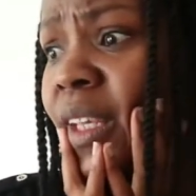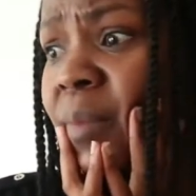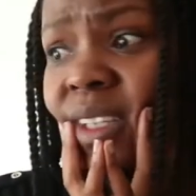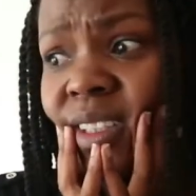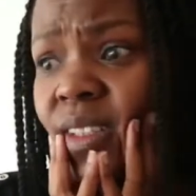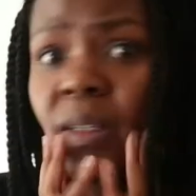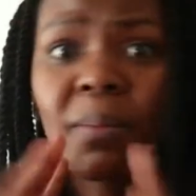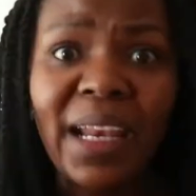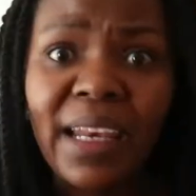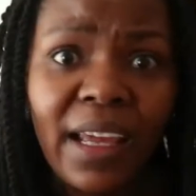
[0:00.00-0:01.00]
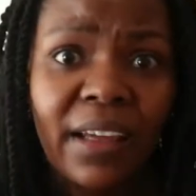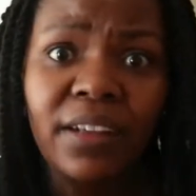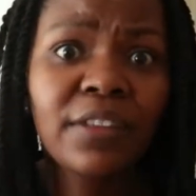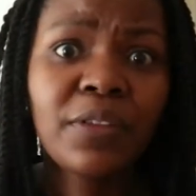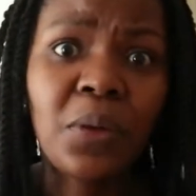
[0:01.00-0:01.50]
because it's a
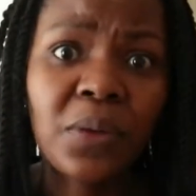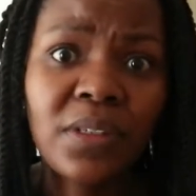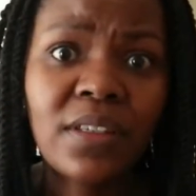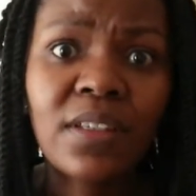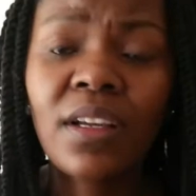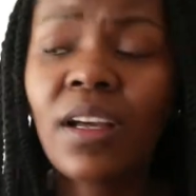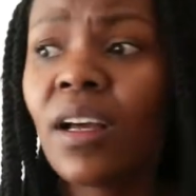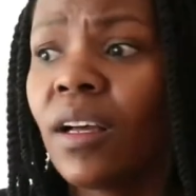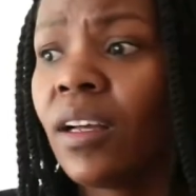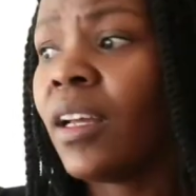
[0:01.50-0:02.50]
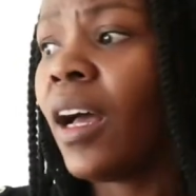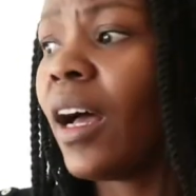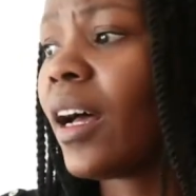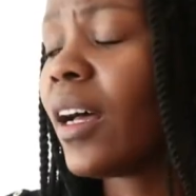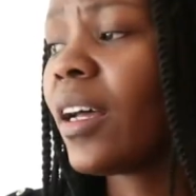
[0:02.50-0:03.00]
Monday, of course.
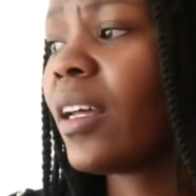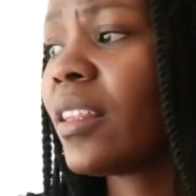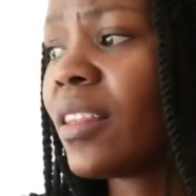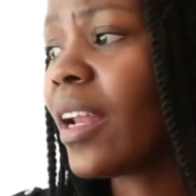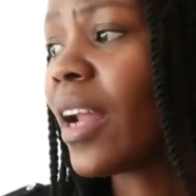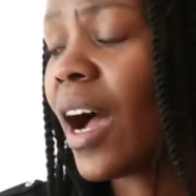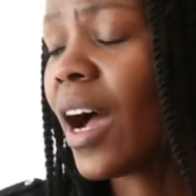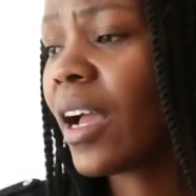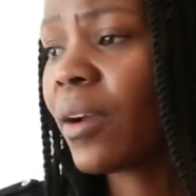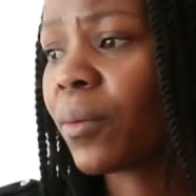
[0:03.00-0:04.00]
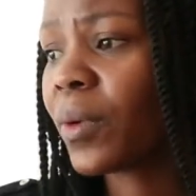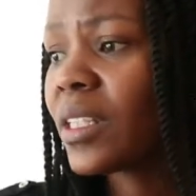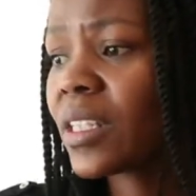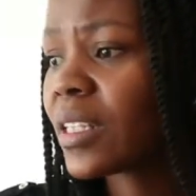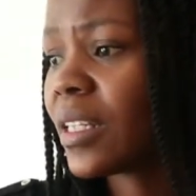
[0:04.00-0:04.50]
Then I
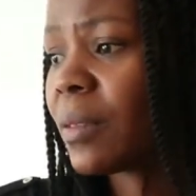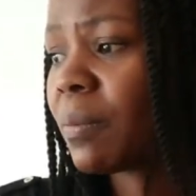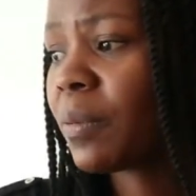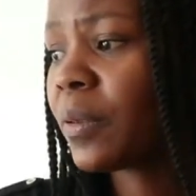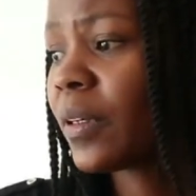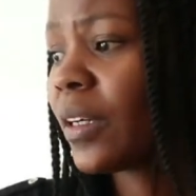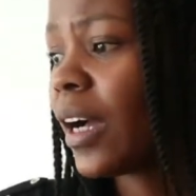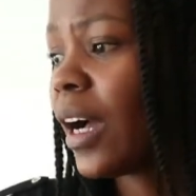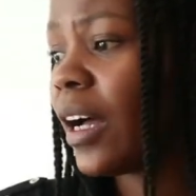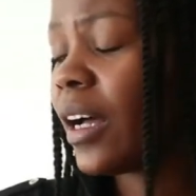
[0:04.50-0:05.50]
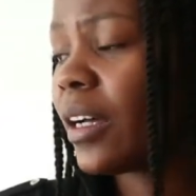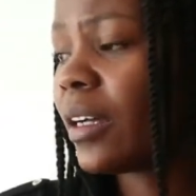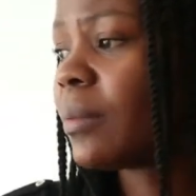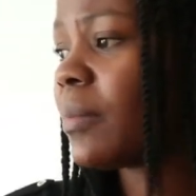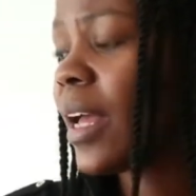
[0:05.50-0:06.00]
went to sleep
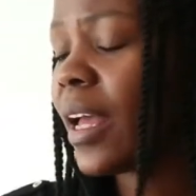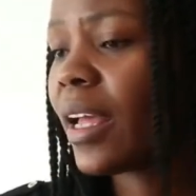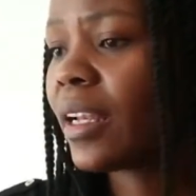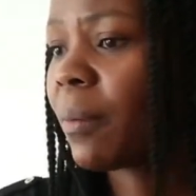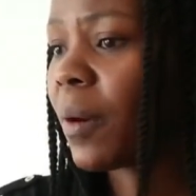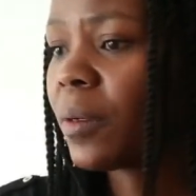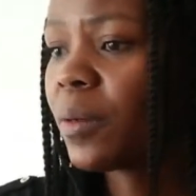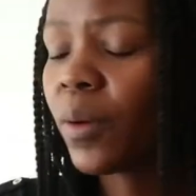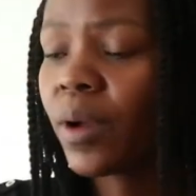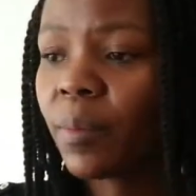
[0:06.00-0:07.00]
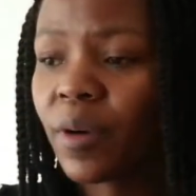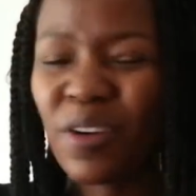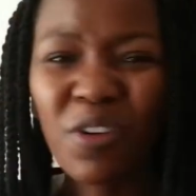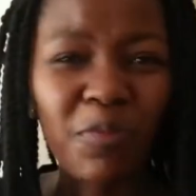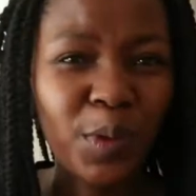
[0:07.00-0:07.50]
and I probably woke up
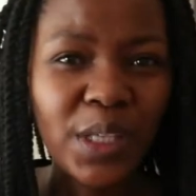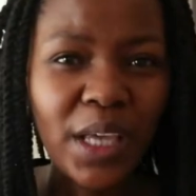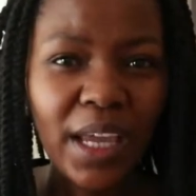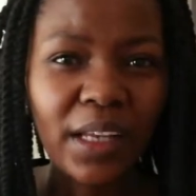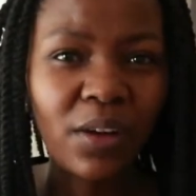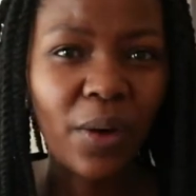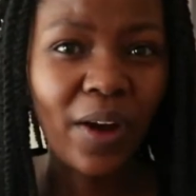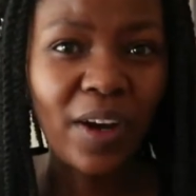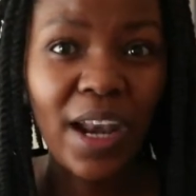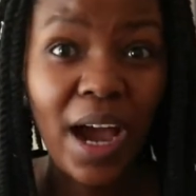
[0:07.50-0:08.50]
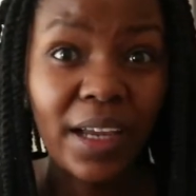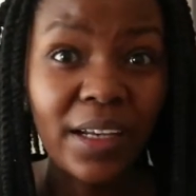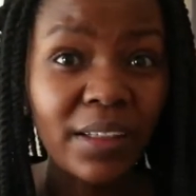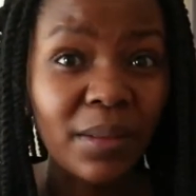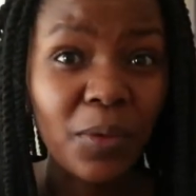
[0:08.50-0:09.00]
around 8:30 going on
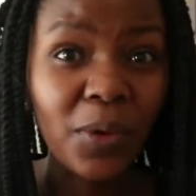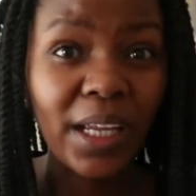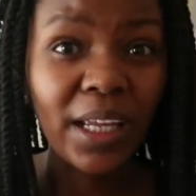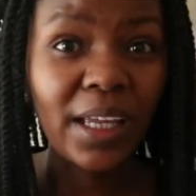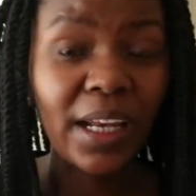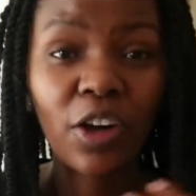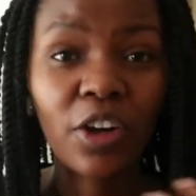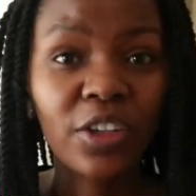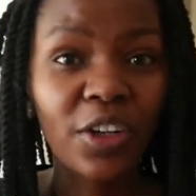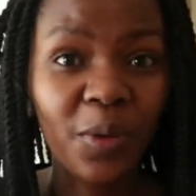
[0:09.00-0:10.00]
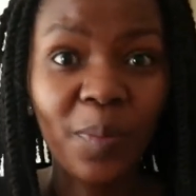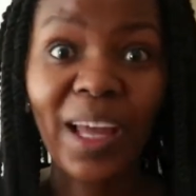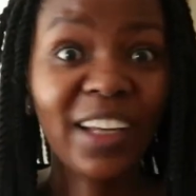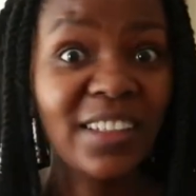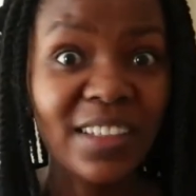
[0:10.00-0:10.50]
9 in the morning, and I couldn't go
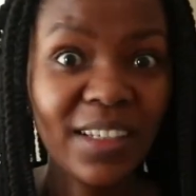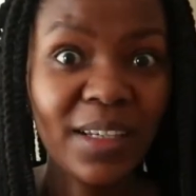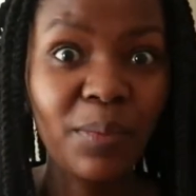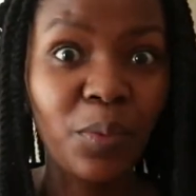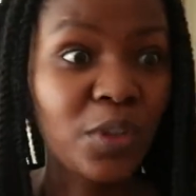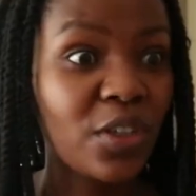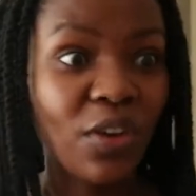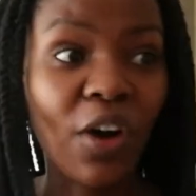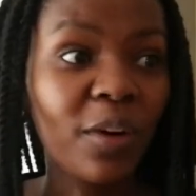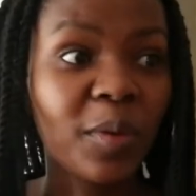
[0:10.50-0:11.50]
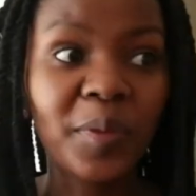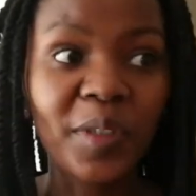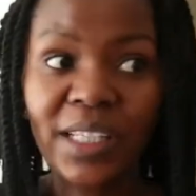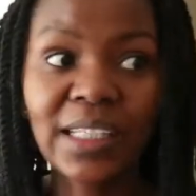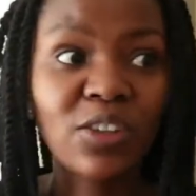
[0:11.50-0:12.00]
back to sleep, which is horrible
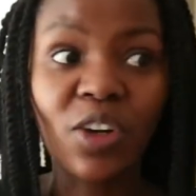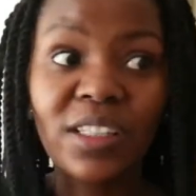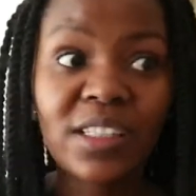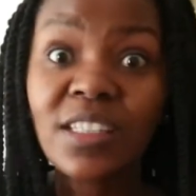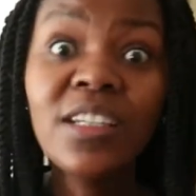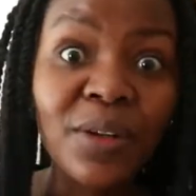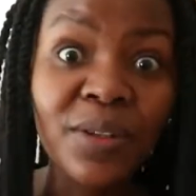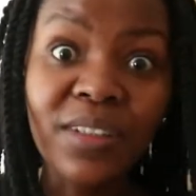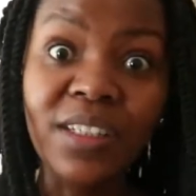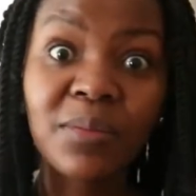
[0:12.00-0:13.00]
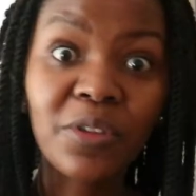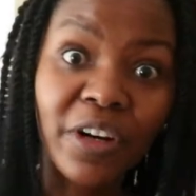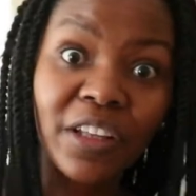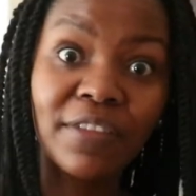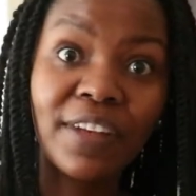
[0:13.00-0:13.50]
because I got zero sleep
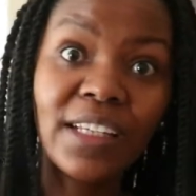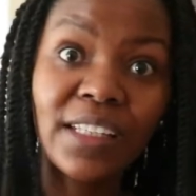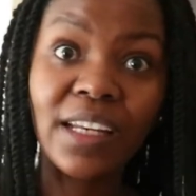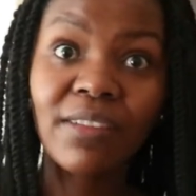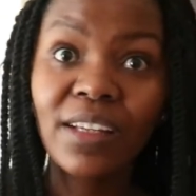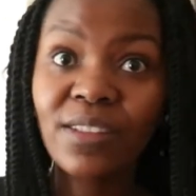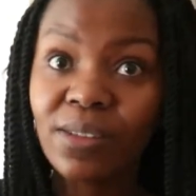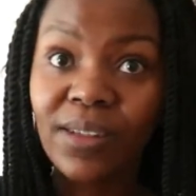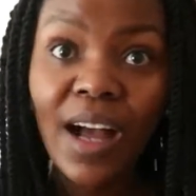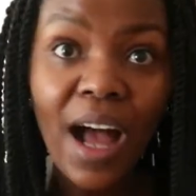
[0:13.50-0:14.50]
during the flight anyway, so